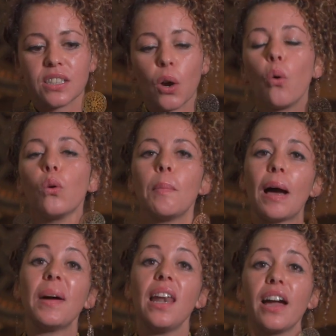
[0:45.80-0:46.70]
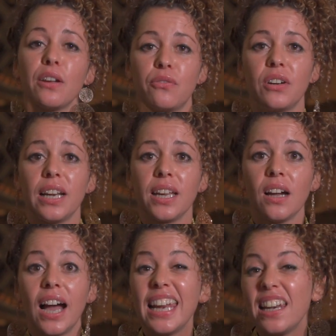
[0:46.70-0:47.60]
all about my life,
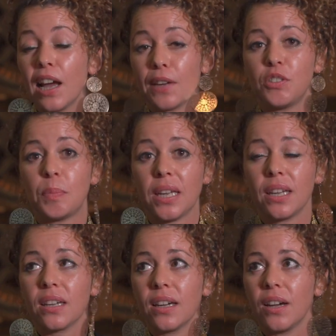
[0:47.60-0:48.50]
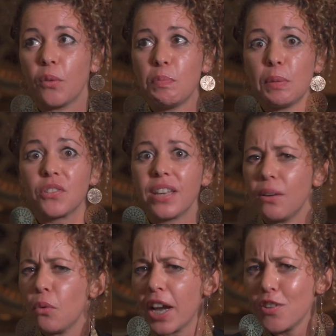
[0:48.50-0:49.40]
really. I let life speak. When people
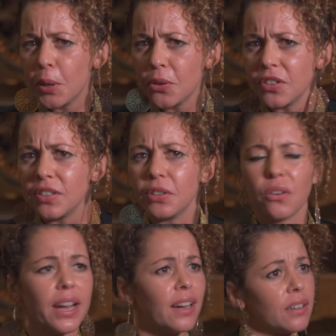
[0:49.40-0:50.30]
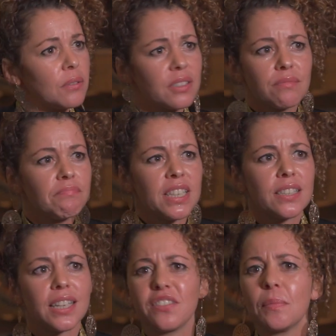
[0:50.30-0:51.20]
say, what kind of poetry do you write? I always need
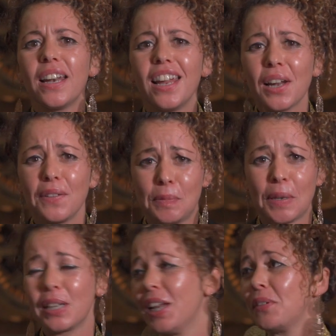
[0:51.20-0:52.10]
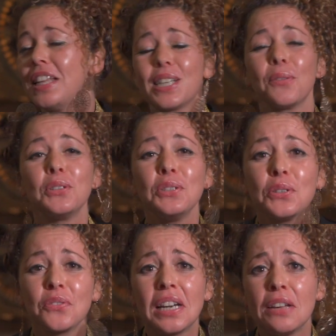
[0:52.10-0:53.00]
to say to them, I let life speak. And when they say, what do you
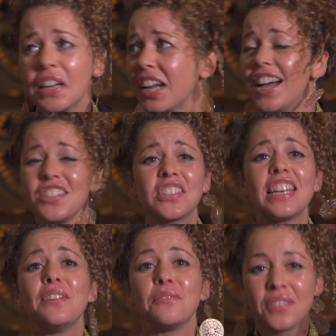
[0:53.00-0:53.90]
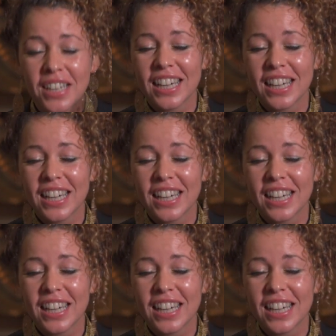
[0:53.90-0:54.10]
do for a living? I just live.